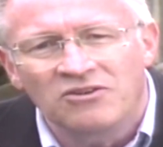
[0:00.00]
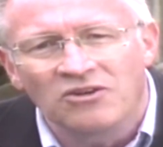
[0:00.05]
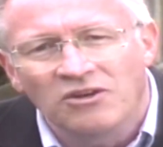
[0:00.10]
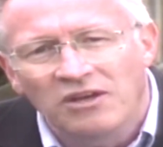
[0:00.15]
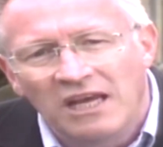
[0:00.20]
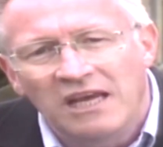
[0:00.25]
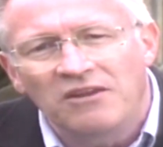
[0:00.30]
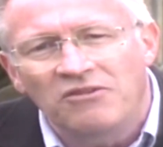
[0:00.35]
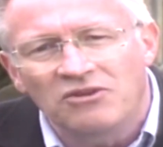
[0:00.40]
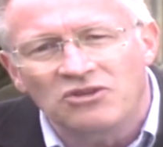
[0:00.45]

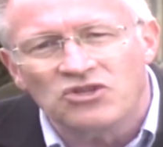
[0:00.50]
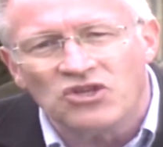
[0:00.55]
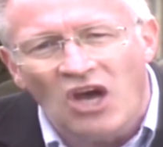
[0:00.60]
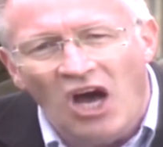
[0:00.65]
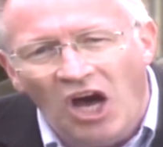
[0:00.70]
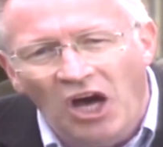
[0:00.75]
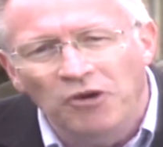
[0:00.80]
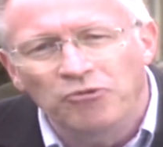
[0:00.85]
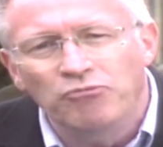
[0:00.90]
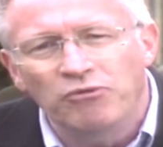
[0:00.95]
today there's
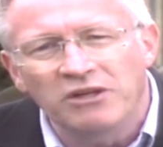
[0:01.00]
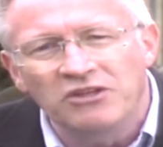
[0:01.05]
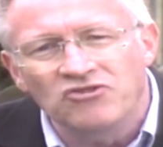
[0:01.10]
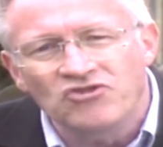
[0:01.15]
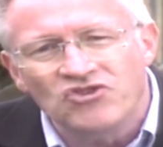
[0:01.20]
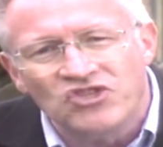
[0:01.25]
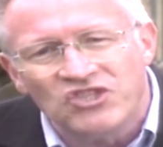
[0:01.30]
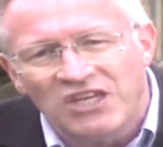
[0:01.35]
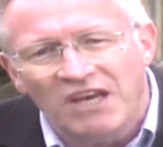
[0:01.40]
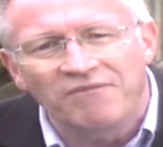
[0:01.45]

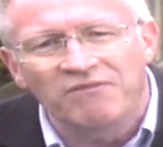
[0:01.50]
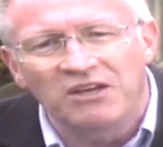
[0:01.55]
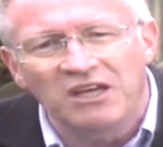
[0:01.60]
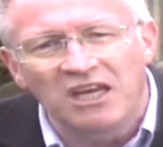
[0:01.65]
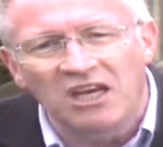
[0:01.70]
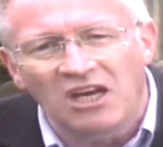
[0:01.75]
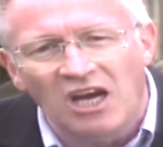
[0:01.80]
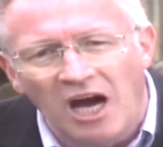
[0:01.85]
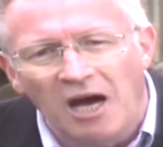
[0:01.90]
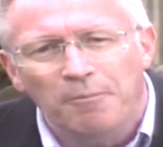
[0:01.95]

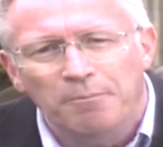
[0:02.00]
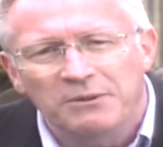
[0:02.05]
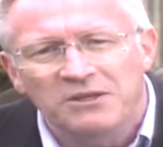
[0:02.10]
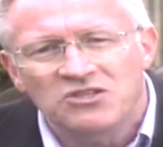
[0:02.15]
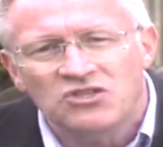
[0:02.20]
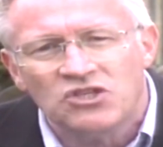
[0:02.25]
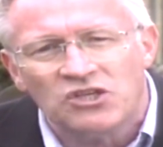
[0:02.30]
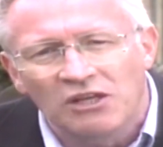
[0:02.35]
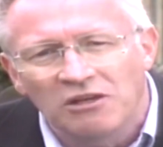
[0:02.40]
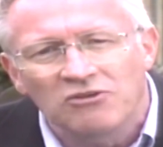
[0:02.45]
170
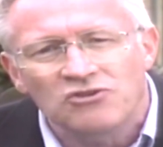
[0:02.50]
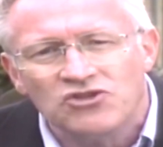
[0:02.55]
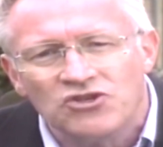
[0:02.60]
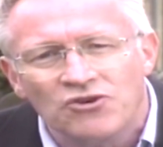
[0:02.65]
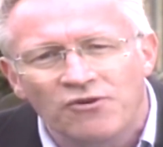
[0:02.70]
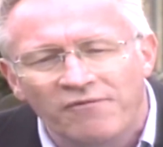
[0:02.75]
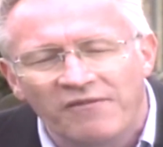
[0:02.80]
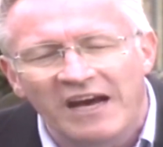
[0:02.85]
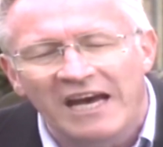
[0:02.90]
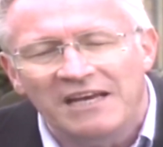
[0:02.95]
copies still
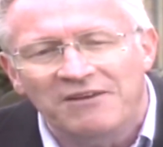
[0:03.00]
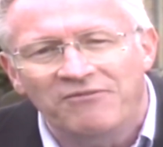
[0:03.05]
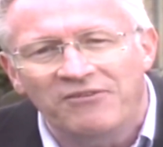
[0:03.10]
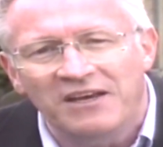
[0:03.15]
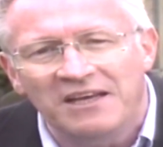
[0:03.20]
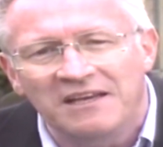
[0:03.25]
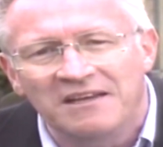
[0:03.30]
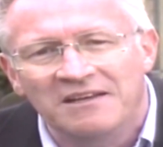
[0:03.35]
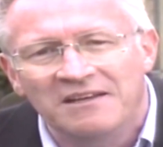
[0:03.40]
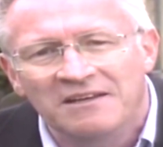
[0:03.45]

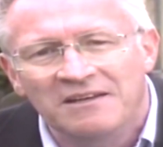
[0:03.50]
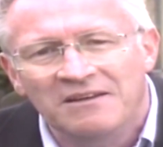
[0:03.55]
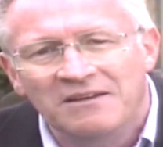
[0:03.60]
surviving.